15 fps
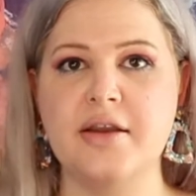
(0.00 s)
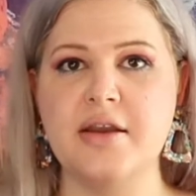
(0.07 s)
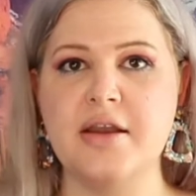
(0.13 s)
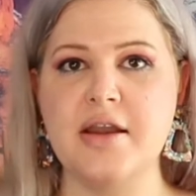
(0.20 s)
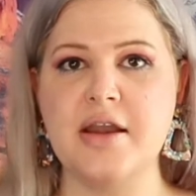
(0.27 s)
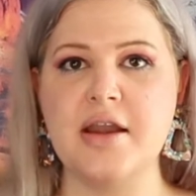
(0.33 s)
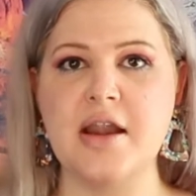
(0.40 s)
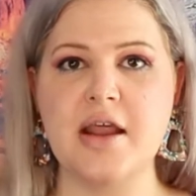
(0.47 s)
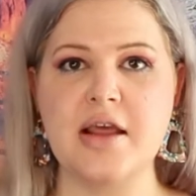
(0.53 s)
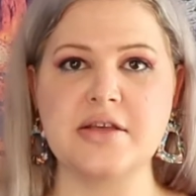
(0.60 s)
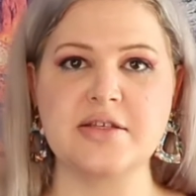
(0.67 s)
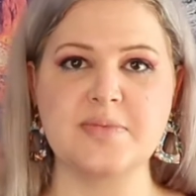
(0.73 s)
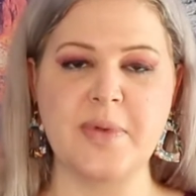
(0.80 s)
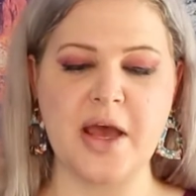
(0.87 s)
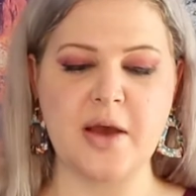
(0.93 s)

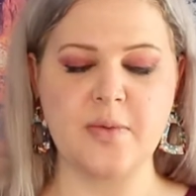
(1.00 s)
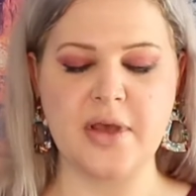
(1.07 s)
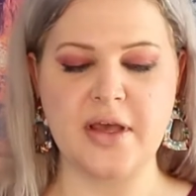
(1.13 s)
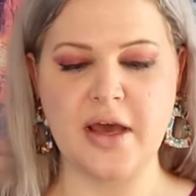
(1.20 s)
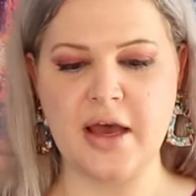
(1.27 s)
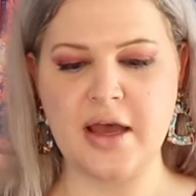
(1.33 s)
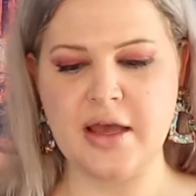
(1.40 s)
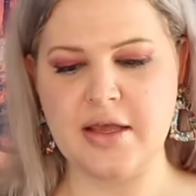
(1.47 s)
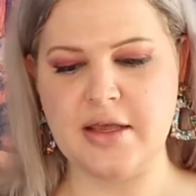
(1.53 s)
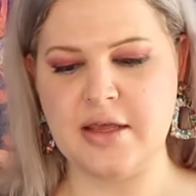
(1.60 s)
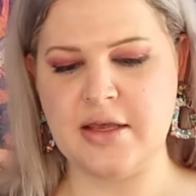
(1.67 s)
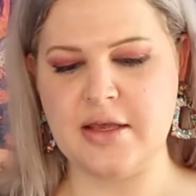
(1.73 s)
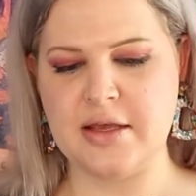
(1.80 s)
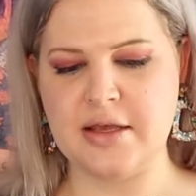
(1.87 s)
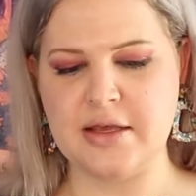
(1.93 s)
next bag we got
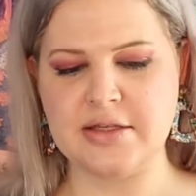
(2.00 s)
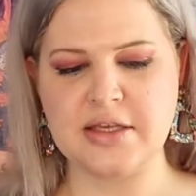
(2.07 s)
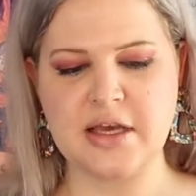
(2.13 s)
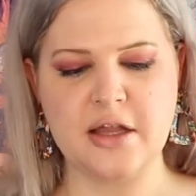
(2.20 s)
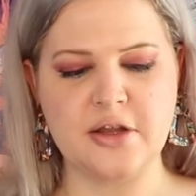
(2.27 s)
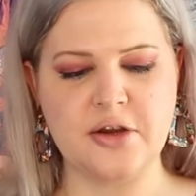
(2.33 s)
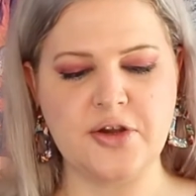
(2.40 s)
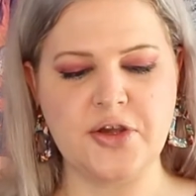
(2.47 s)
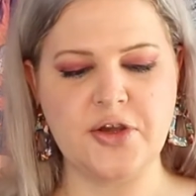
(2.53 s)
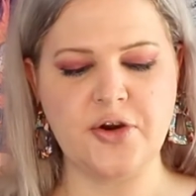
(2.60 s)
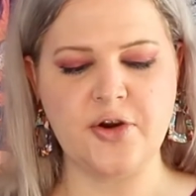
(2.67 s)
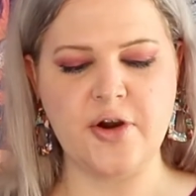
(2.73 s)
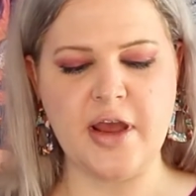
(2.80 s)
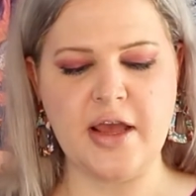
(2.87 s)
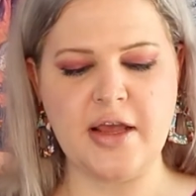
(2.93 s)
is color
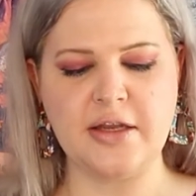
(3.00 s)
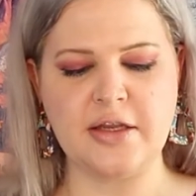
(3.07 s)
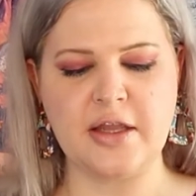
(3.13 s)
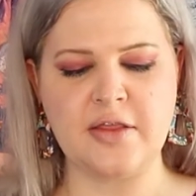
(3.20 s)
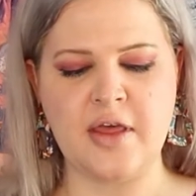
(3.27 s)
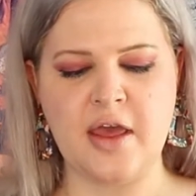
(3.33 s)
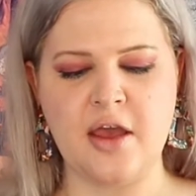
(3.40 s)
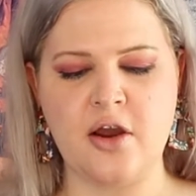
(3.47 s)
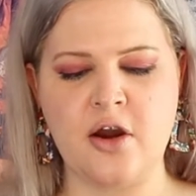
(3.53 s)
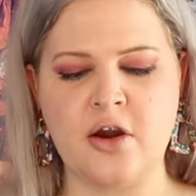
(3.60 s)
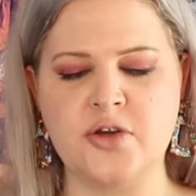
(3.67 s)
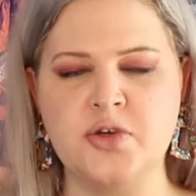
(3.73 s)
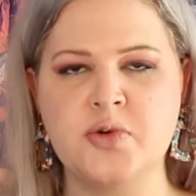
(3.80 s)
Curate. They are